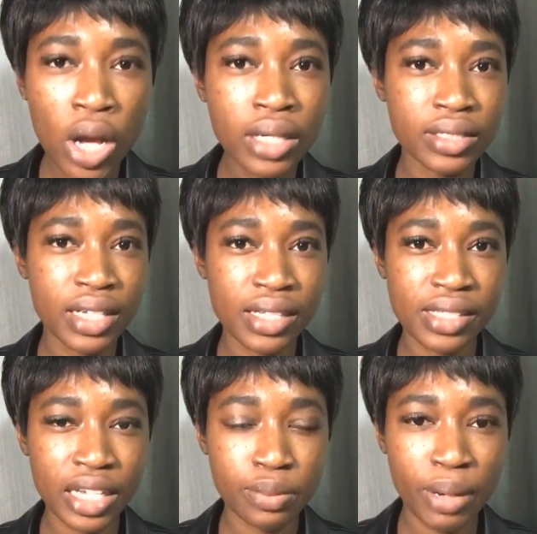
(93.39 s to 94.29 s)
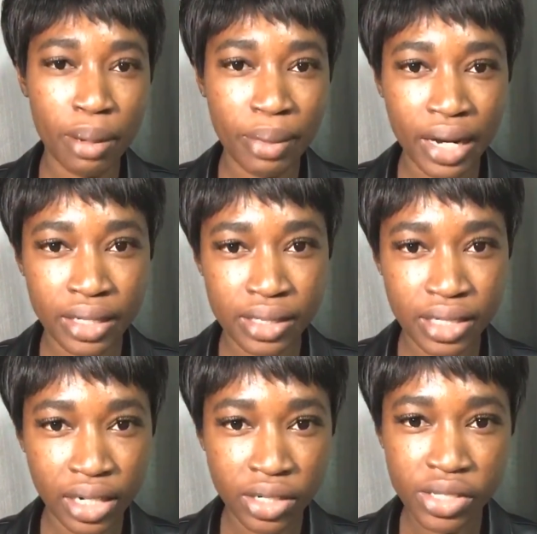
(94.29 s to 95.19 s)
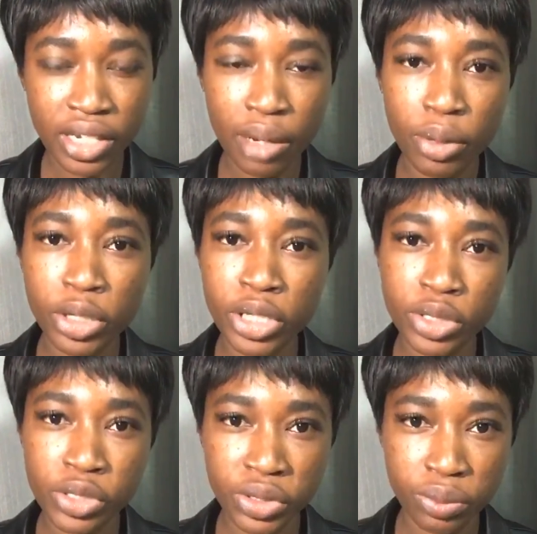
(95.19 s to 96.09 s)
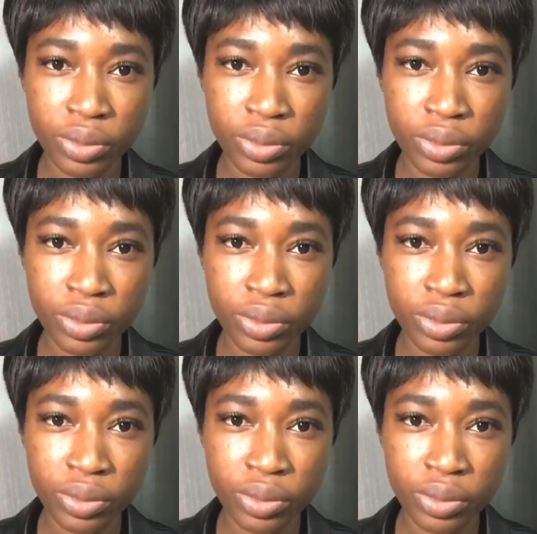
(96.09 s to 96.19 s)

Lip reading: Just search by my channel's name on YouTube,